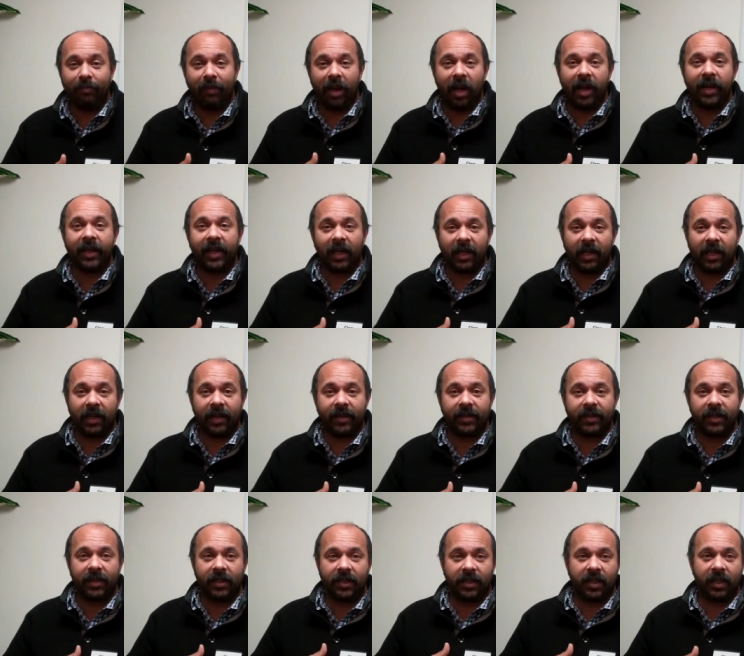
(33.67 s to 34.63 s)
my
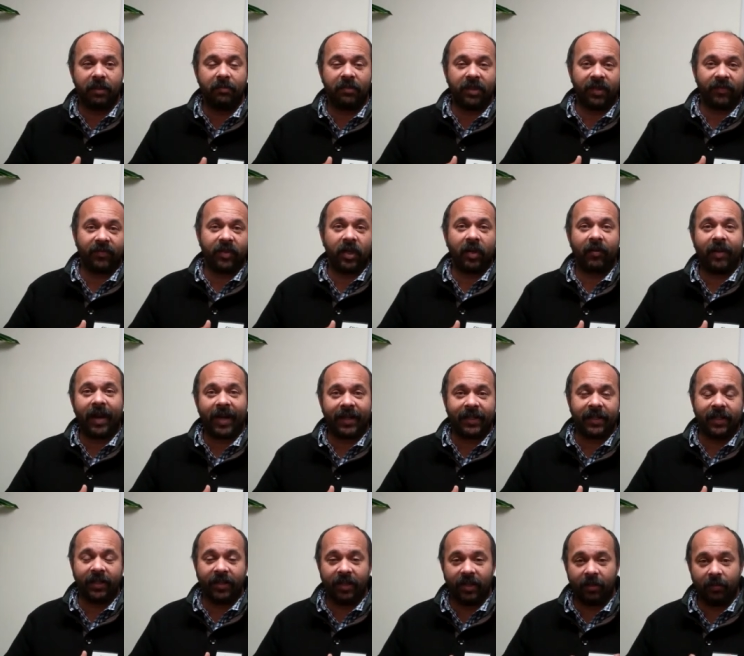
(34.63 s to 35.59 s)
clients in terms of
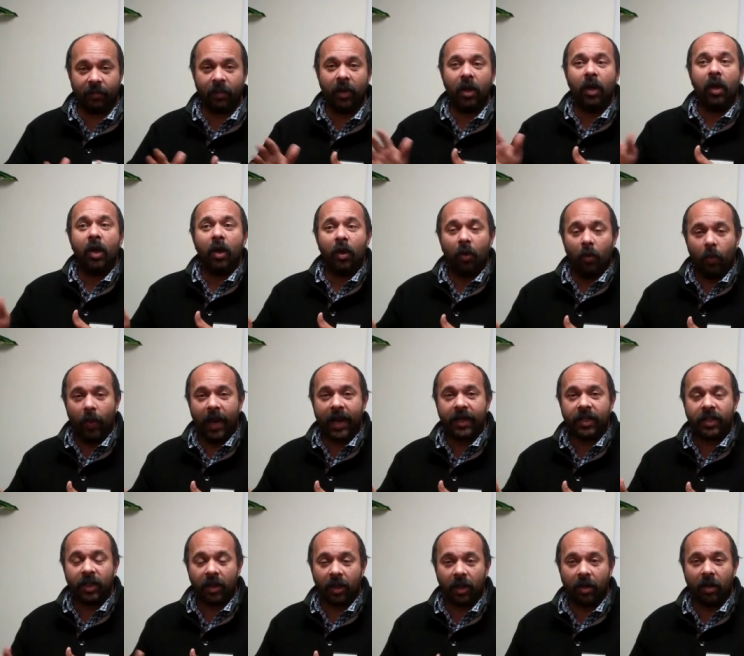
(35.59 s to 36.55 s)
directing them where
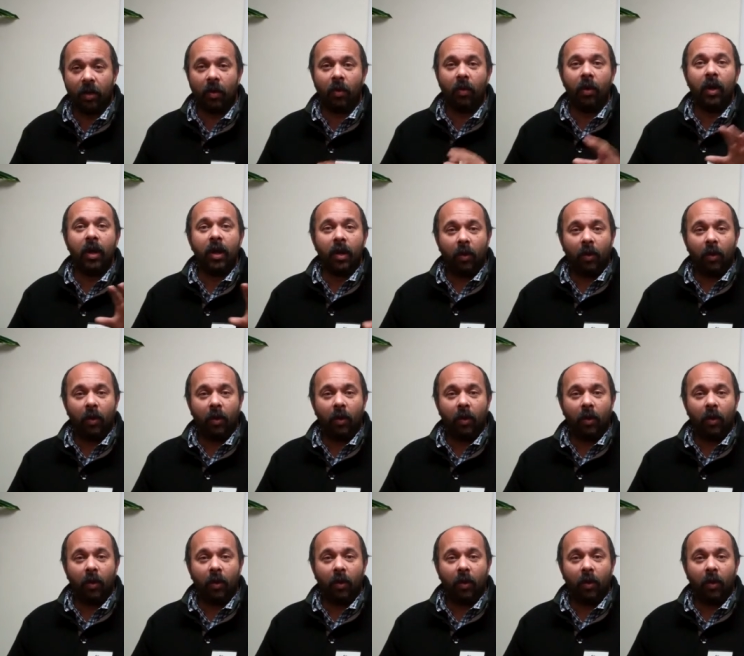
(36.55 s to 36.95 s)
to go,